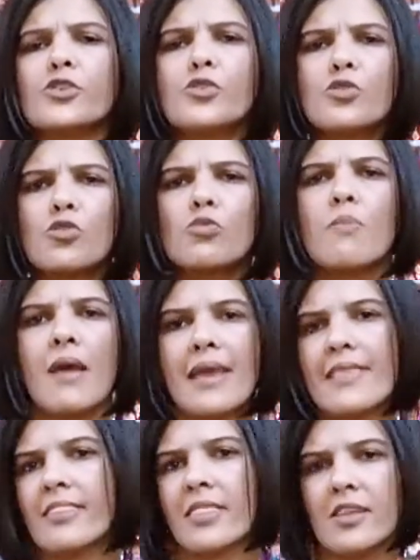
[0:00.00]
you
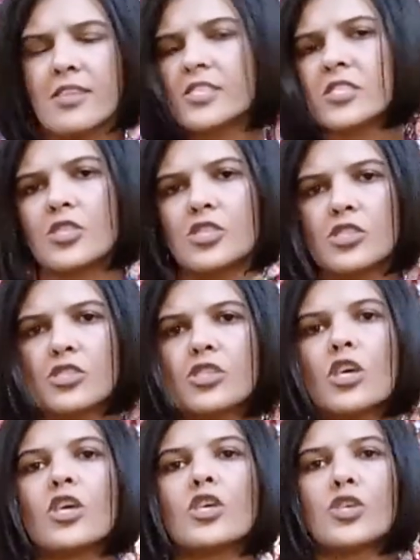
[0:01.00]
made the
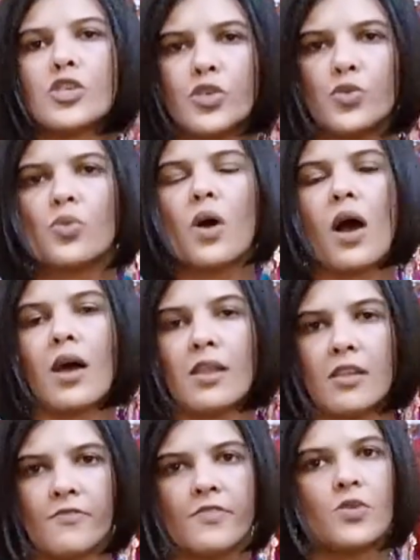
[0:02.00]
decisions you are
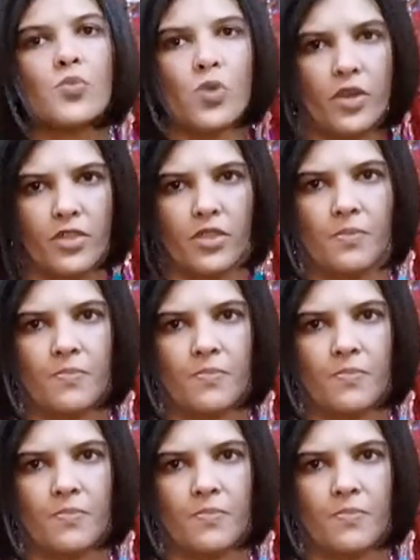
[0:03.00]
living with?